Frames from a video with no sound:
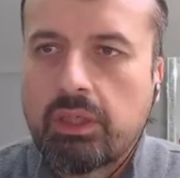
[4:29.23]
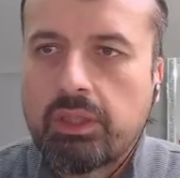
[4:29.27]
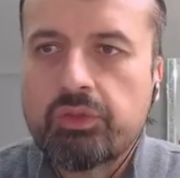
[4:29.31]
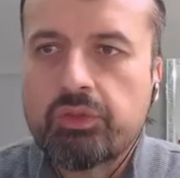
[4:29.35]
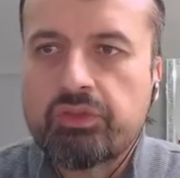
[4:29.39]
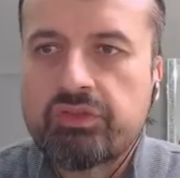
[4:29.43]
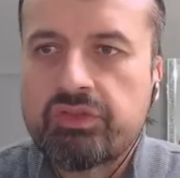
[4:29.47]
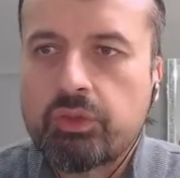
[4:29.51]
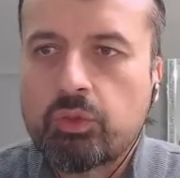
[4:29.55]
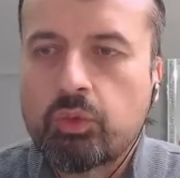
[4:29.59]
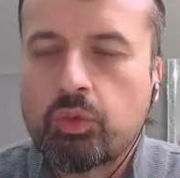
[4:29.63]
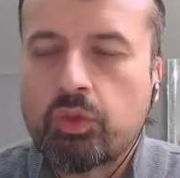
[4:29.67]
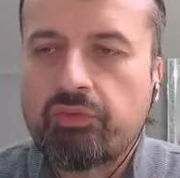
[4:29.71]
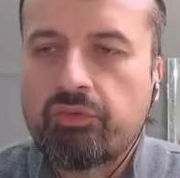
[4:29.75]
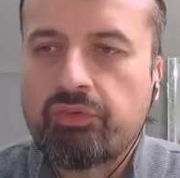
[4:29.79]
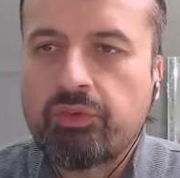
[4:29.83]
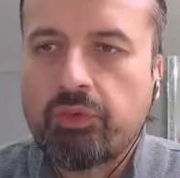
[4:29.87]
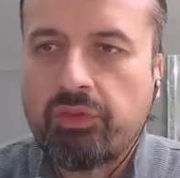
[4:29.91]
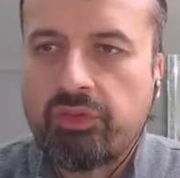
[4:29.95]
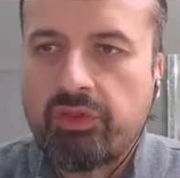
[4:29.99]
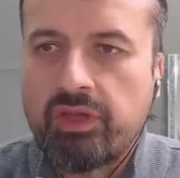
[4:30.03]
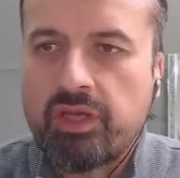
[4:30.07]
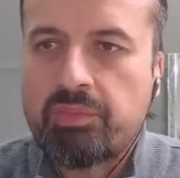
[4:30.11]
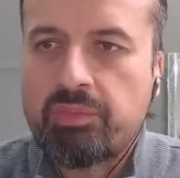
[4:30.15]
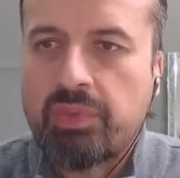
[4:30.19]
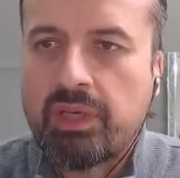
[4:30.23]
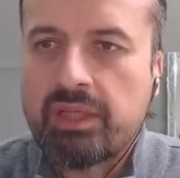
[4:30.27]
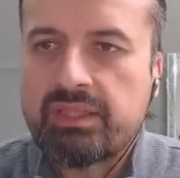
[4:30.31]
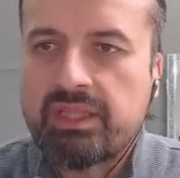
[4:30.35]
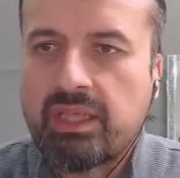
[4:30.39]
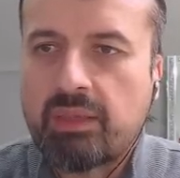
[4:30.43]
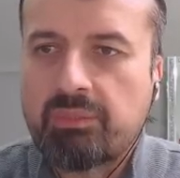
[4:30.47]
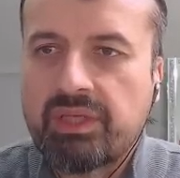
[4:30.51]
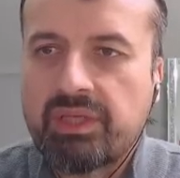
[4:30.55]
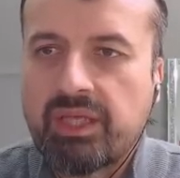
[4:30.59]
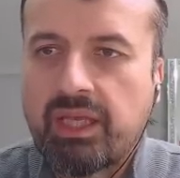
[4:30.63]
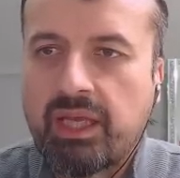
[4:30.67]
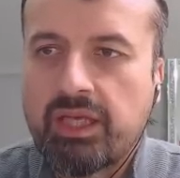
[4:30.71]
You see all of your third-party
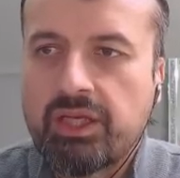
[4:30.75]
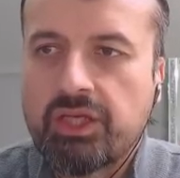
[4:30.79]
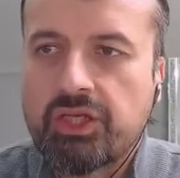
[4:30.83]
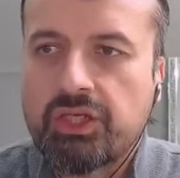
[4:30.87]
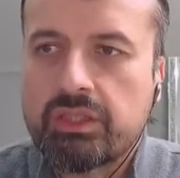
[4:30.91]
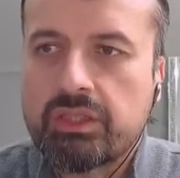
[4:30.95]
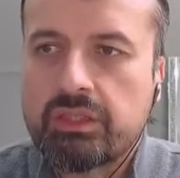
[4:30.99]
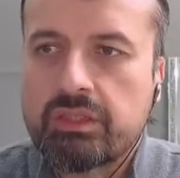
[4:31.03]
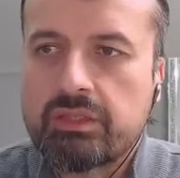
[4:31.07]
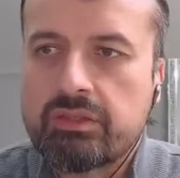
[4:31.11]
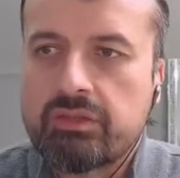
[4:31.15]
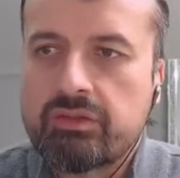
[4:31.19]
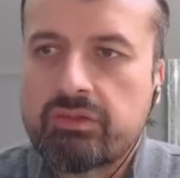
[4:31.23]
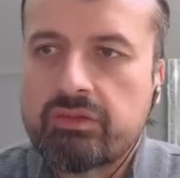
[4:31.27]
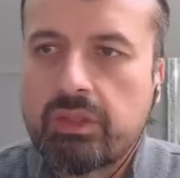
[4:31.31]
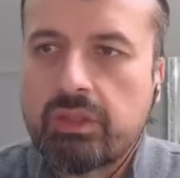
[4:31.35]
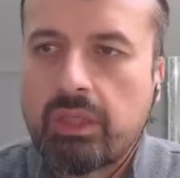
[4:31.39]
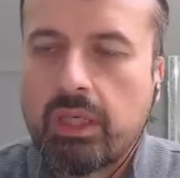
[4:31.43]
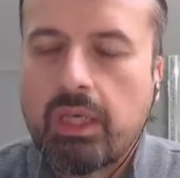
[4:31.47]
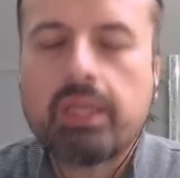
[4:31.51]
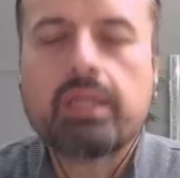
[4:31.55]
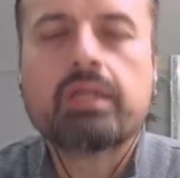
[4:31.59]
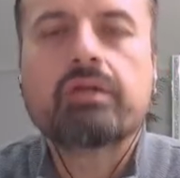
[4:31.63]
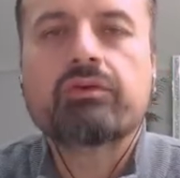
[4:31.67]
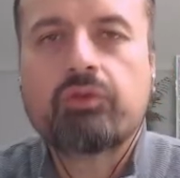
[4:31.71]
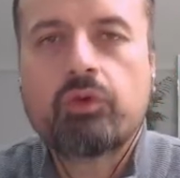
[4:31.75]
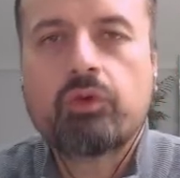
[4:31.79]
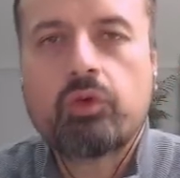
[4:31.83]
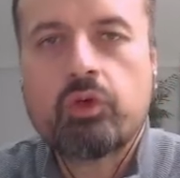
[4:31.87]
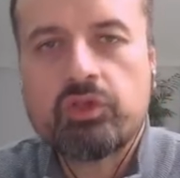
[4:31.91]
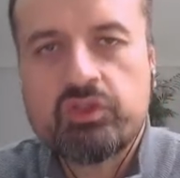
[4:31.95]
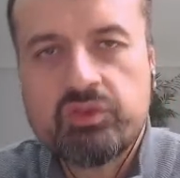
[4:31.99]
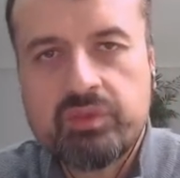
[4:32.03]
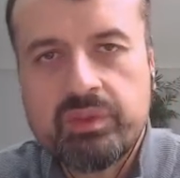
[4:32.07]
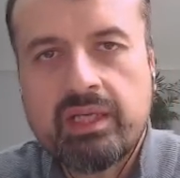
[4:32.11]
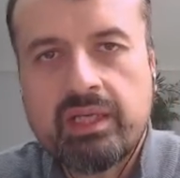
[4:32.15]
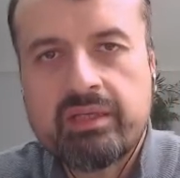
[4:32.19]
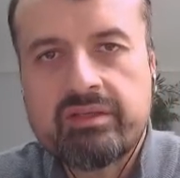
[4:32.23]
applications, and of
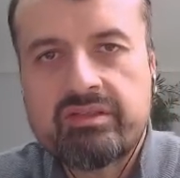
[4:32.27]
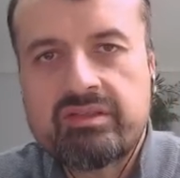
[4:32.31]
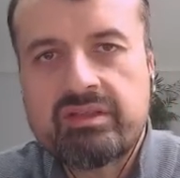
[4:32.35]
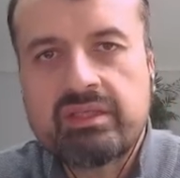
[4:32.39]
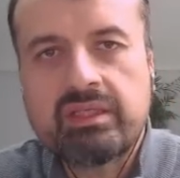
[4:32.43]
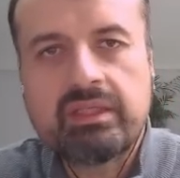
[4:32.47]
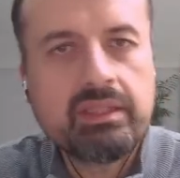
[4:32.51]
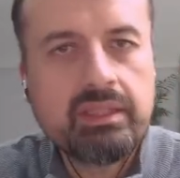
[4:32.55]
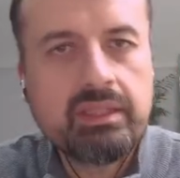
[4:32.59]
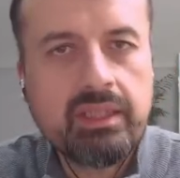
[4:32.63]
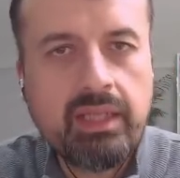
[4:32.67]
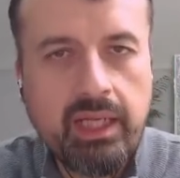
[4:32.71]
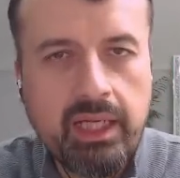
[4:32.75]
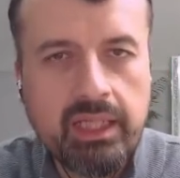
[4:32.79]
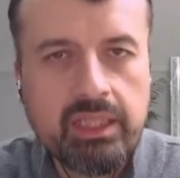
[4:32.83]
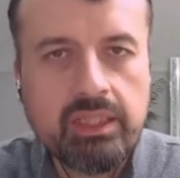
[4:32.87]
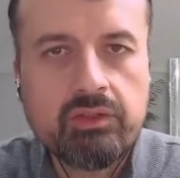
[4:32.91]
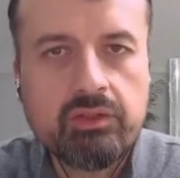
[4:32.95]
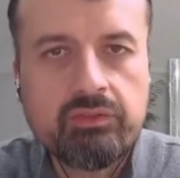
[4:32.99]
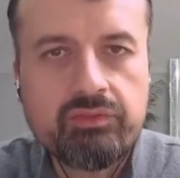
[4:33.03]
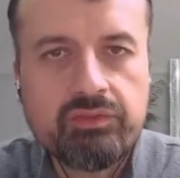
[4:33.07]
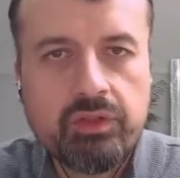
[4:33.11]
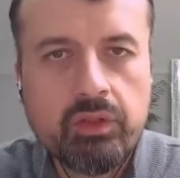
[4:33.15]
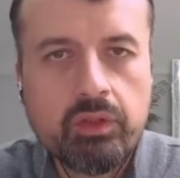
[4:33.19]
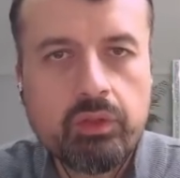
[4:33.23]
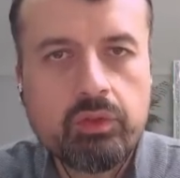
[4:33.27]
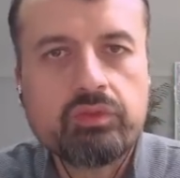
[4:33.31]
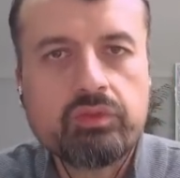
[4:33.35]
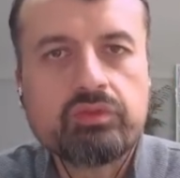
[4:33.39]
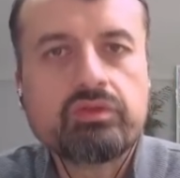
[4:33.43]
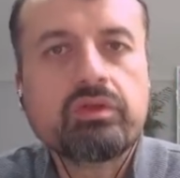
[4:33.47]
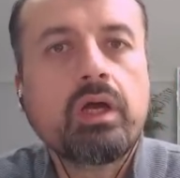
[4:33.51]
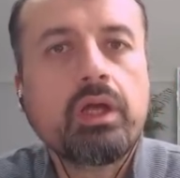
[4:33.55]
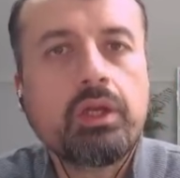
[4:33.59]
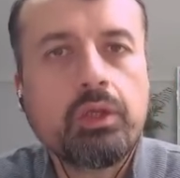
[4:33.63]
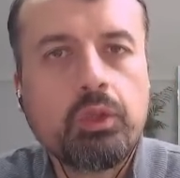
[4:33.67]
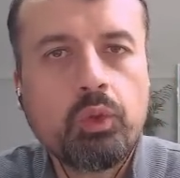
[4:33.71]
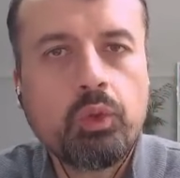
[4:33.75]
course, without seeing any of those
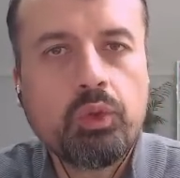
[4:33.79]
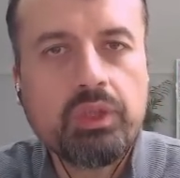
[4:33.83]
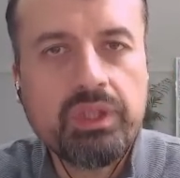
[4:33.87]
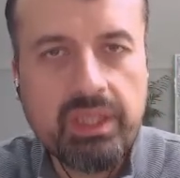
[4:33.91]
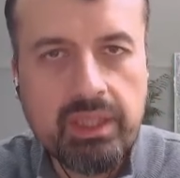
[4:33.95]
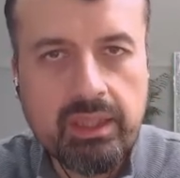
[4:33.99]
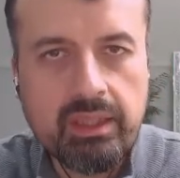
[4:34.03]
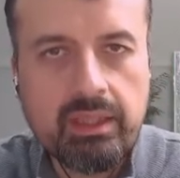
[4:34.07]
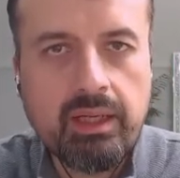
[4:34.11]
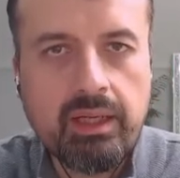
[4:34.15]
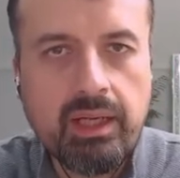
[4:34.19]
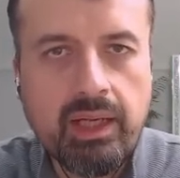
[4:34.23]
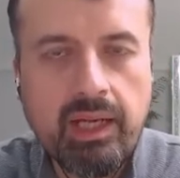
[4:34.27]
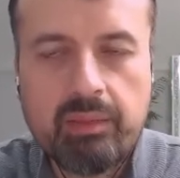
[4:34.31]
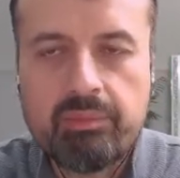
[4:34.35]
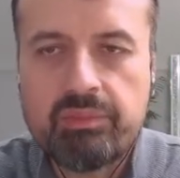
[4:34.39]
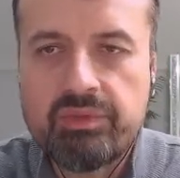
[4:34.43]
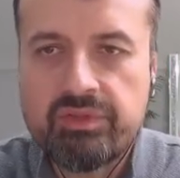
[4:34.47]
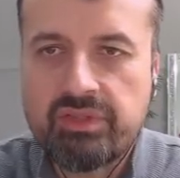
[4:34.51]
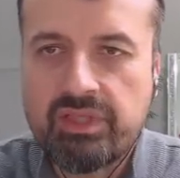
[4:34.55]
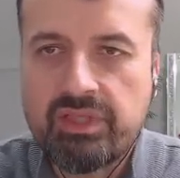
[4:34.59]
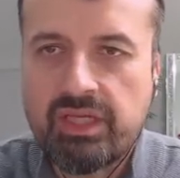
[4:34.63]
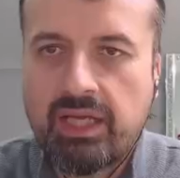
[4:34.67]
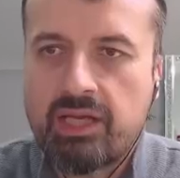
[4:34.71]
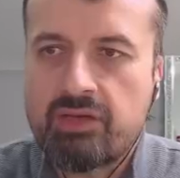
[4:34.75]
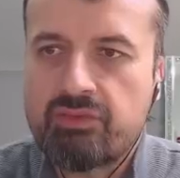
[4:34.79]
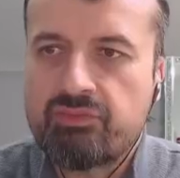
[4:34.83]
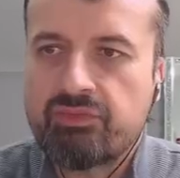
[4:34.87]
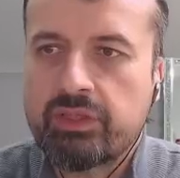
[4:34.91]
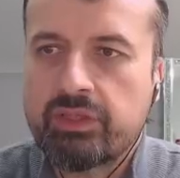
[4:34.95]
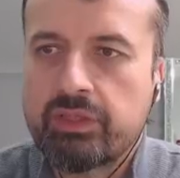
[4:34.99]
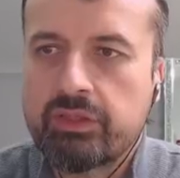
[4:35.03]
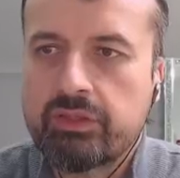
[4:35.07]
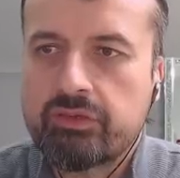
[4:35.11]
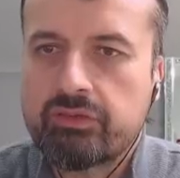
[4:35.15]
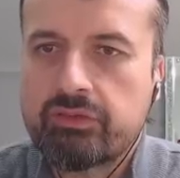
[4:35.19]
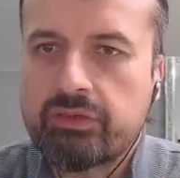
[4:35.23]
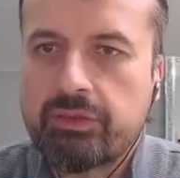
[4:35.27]
annoying Amazon
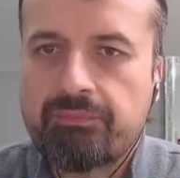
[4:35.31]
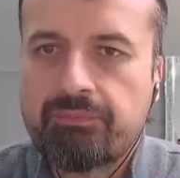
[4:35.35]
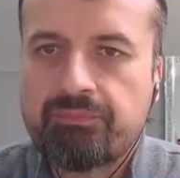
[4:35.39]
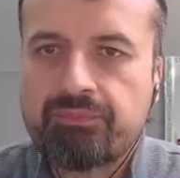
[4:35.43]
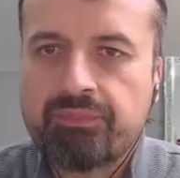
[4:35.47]
adverts.